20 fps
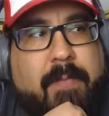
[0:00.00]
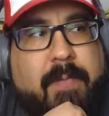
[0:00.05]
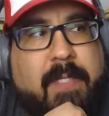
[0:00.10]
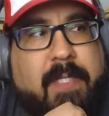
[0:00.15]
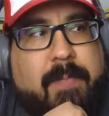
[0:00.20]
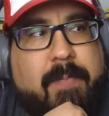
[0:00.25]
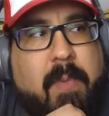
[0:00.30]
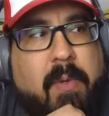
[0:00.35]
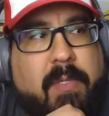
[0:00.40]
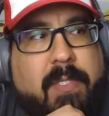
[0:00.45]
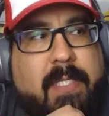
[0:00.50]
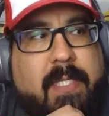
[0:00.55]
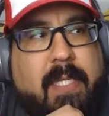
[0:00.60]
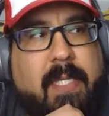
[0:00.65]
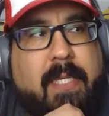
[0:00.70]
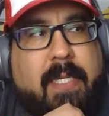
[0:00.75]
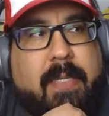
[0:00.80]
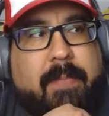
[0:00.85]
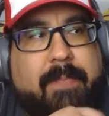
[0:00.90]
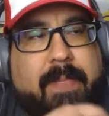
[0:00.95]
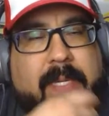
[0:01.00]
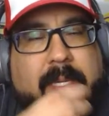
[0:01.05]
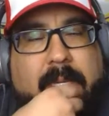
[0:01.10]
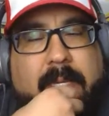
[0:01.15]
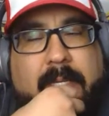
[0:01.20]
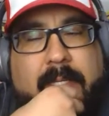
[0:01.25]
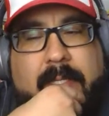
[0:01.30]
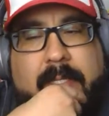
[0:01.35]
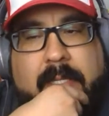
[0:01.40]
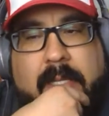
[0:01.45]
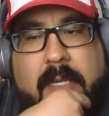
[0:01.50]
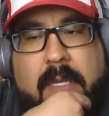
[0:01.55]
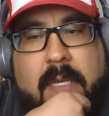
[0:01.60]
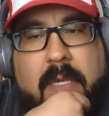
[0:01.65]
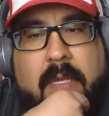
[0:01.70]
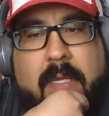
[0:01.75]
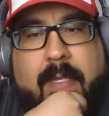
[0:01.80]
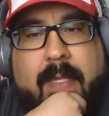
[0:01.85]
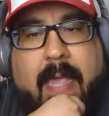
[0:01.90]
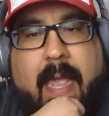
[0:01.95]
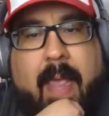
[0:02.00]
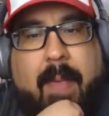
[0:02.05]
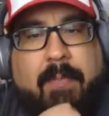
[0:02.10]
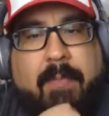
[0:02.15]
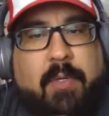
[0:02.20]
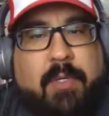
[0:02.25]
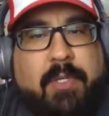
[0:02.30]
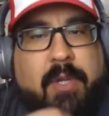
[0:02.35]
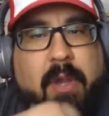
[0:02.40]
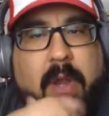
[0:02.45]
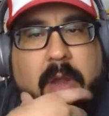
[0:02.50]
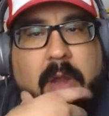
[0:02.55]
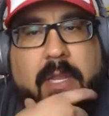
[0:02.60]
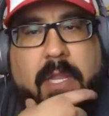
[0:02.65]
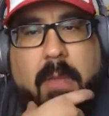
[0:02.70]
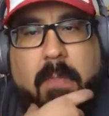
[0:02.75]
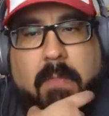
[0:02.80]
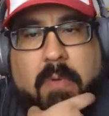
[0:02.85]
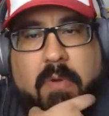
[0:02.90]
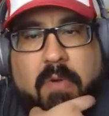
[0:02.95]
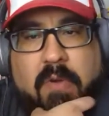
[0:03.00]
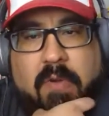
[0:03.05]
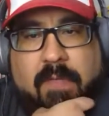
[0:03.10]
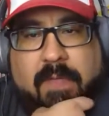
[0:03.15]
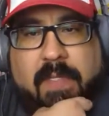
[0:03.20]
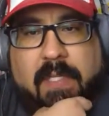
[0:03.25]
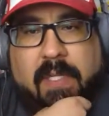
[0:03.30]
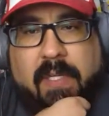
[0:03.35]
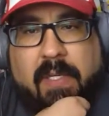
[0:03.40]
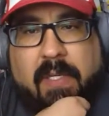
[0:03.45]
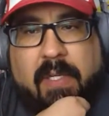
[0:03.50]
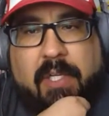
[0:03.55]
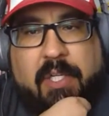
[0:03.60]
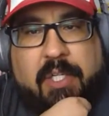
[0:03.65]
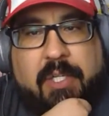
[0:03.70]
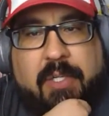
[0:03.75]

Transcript: was mostly because games were starting to move to